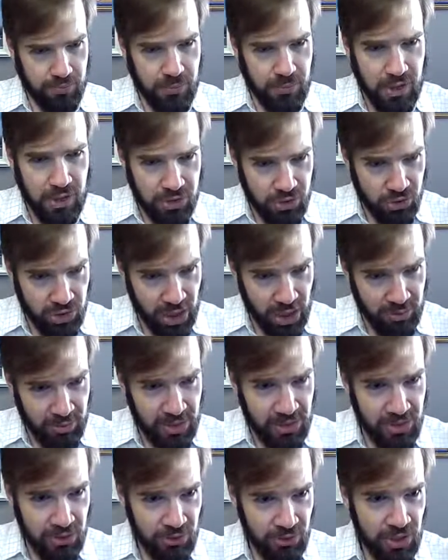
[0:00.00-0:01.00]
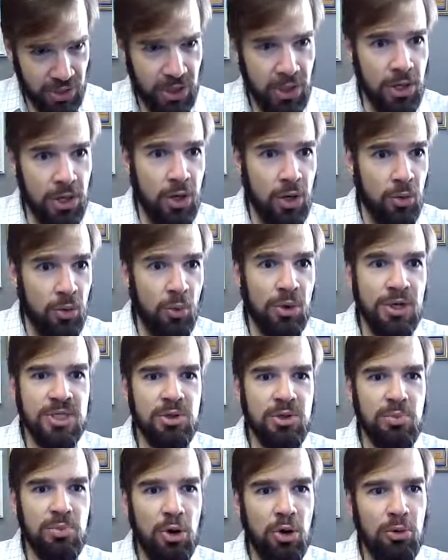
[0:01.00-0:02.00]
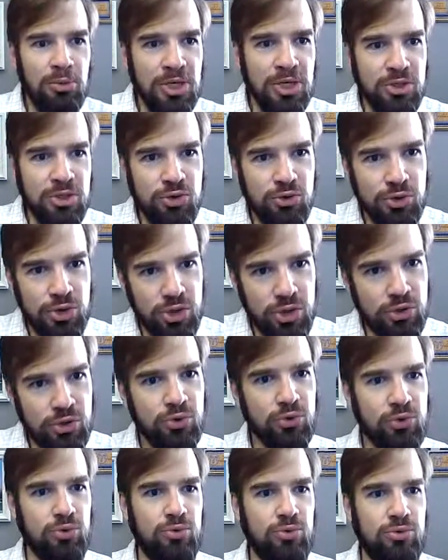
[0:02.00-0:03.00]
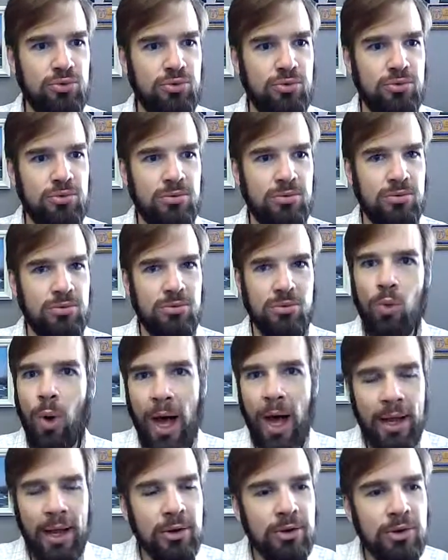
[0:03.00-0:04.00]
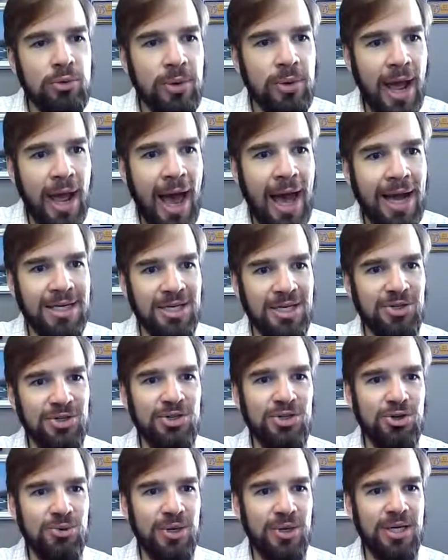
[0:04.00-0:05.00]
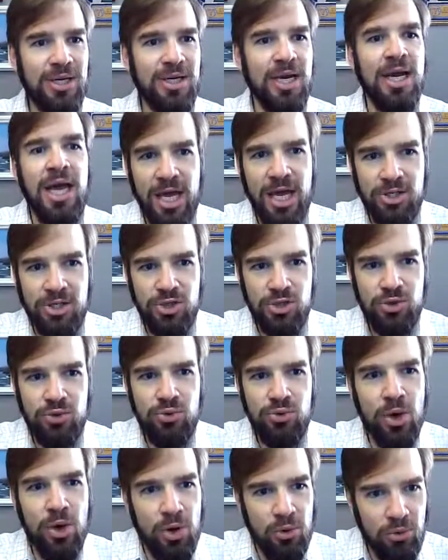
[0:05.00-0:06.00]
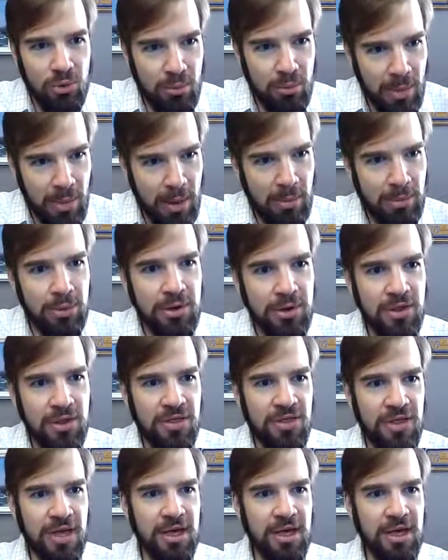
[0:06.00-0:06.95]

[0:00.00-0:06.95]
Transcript: so tell me, Sonia, what does the poem mean to you? Why are you reacting to it? And two, remember to think